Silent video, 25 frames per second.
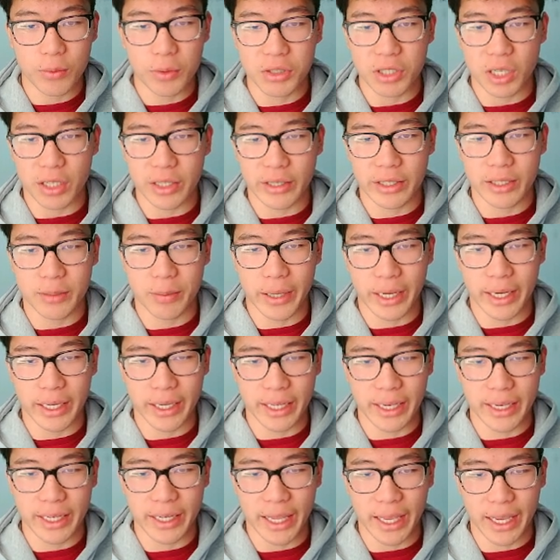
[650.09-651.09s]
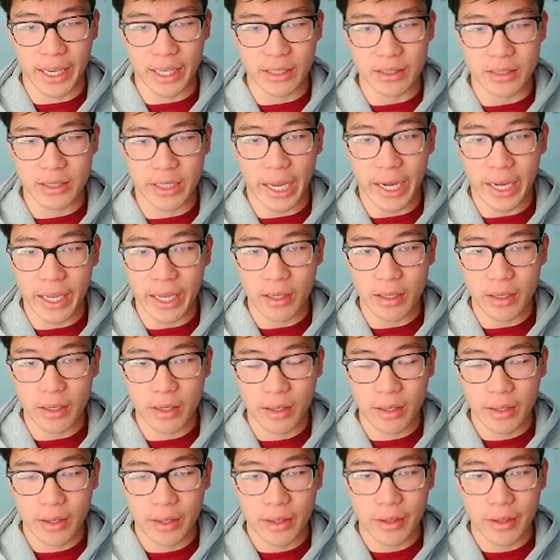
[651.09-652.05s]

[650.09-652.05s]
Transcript: which I'll explain in a second.